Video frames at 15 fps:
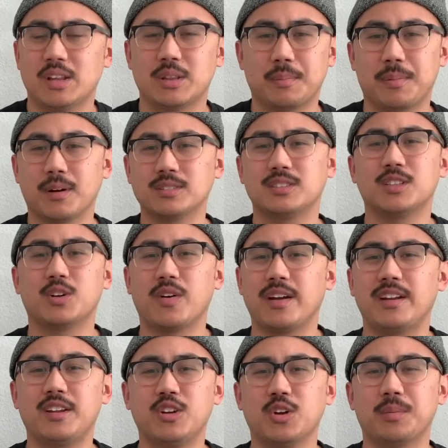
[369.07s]
The person
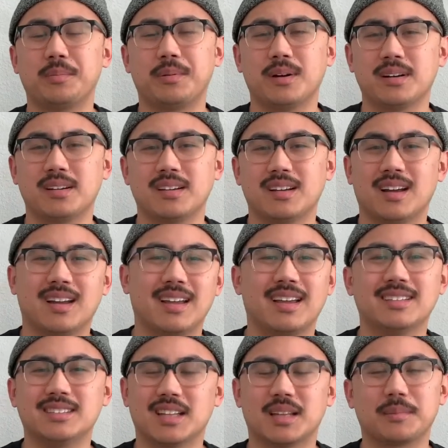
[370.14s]
grading your book
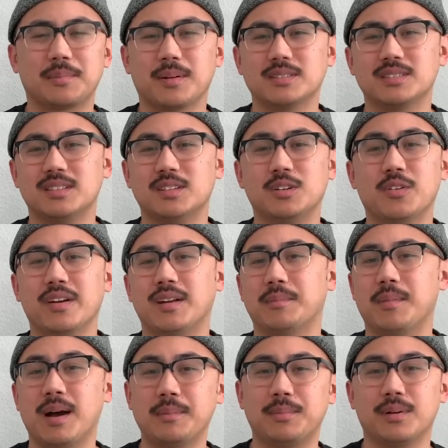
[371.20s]
isn't the person who graded
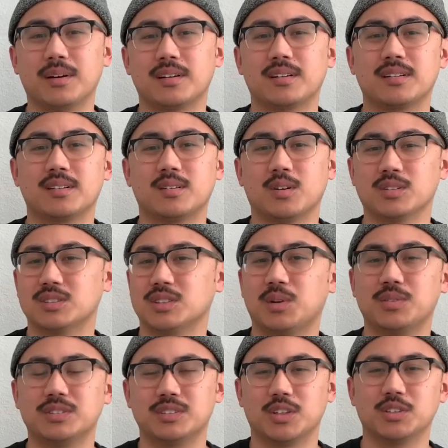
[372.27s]
my book or
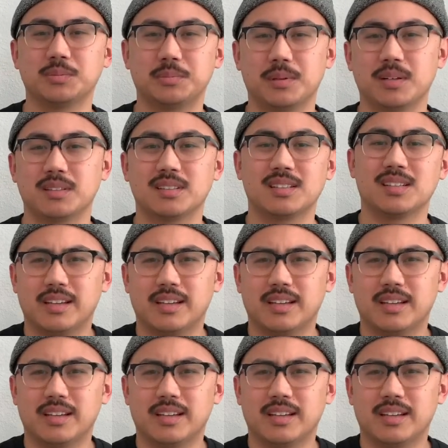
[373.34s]
so-and-so's book.